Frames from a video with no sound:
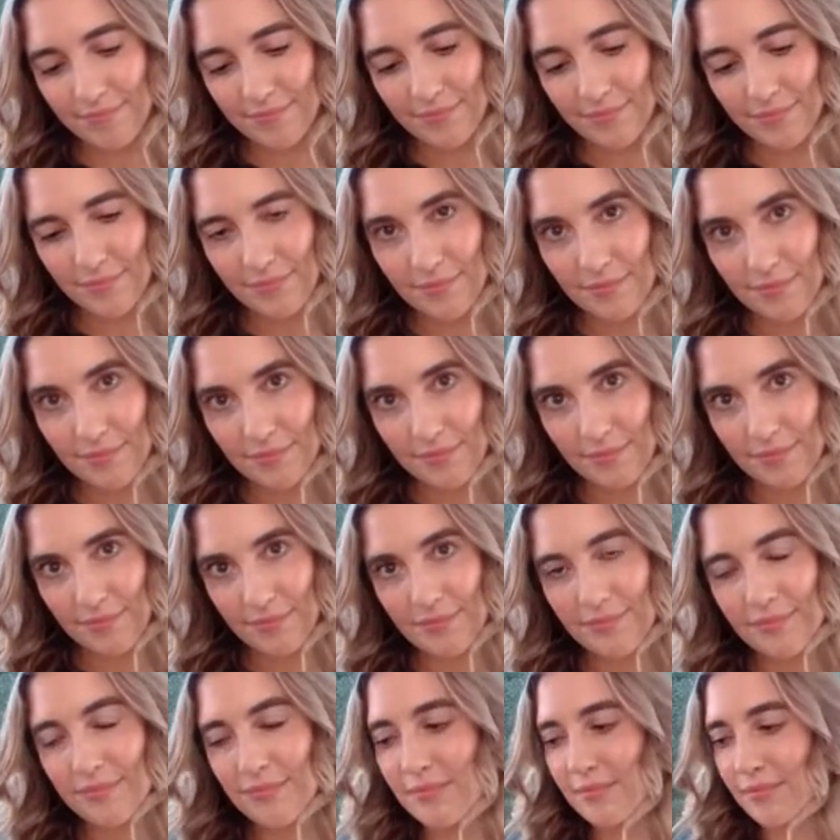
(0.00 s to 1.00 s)

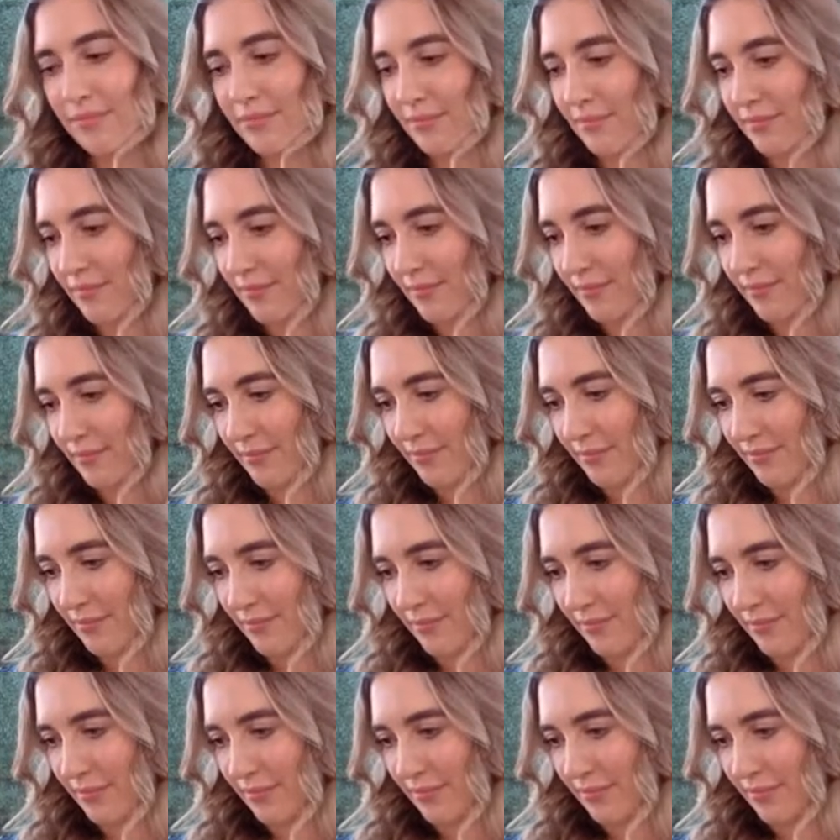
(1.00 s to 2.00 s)

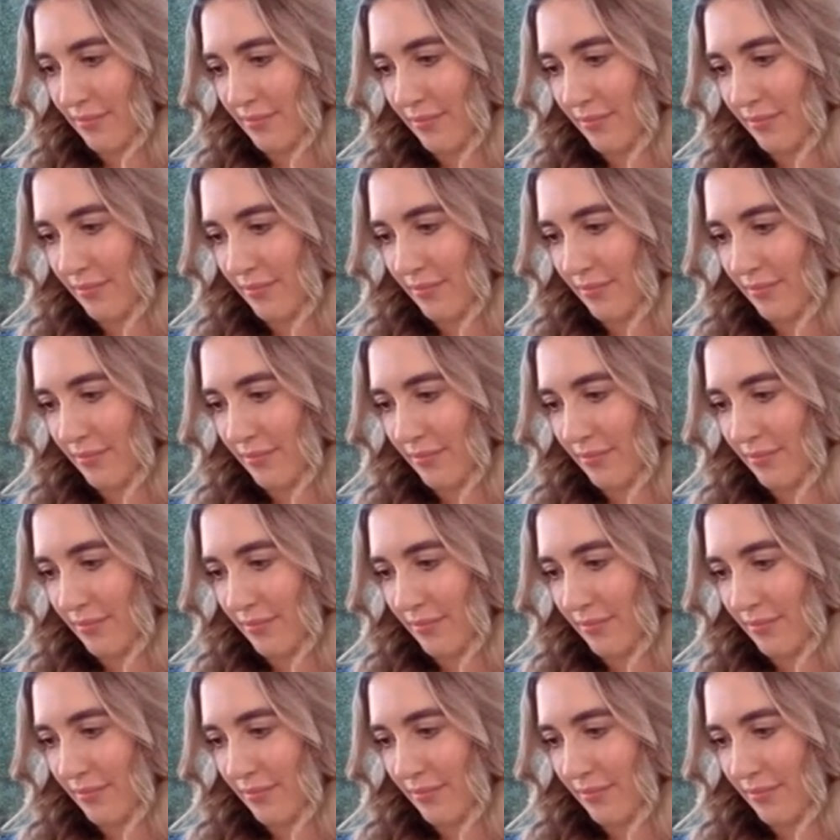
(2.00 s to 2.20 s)
[no speech]